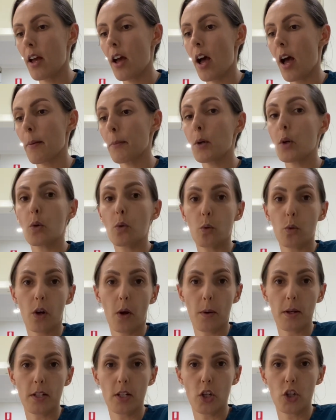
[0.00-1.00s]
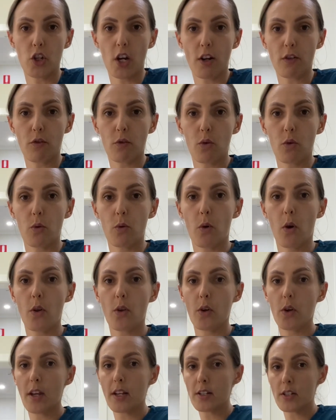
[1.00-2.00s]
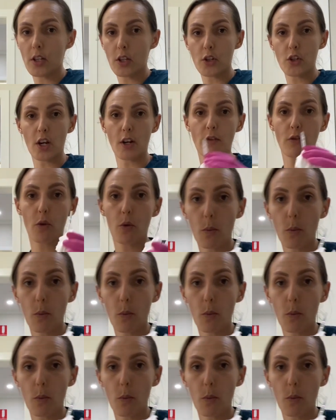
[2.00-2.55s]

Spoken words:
can all go into the general